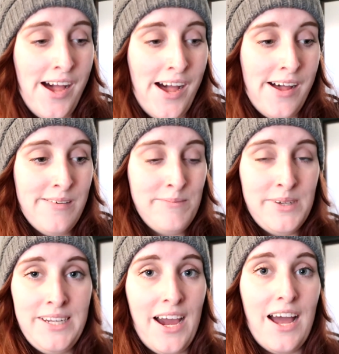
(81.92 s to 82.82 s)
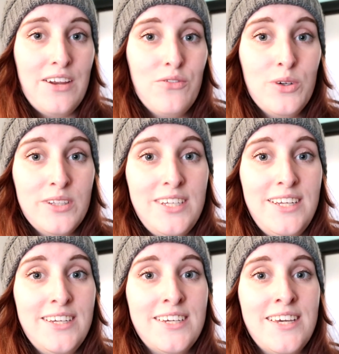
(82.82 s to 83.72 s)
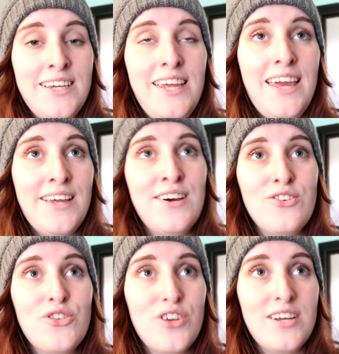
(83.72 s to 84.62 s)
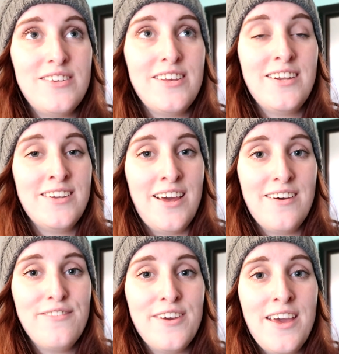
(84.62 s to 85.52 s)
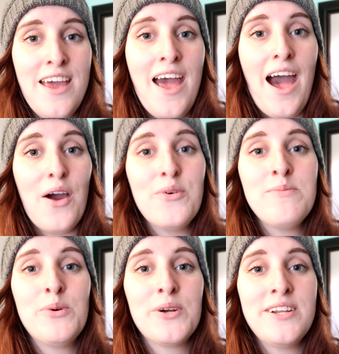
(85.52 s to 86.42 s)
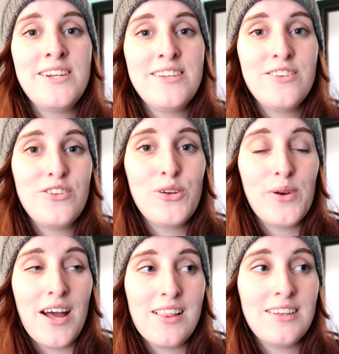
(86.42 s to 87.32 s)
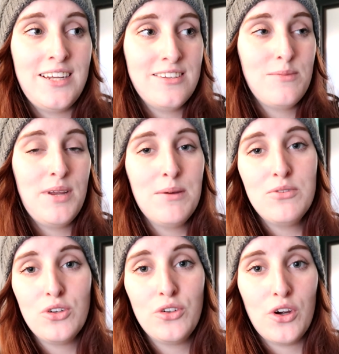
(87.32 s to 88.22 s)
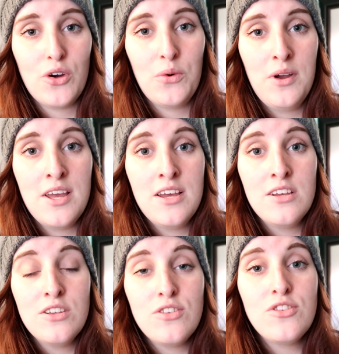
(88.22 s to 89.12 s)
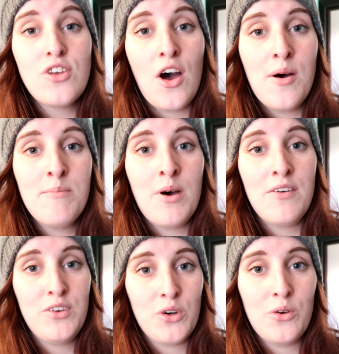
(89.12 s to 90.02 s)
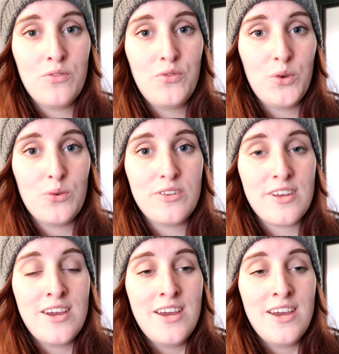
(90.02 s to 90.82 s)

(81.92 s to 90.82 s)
But yeah, I really cannot stress it enough how important it is to at least be able to grow some of your own foods.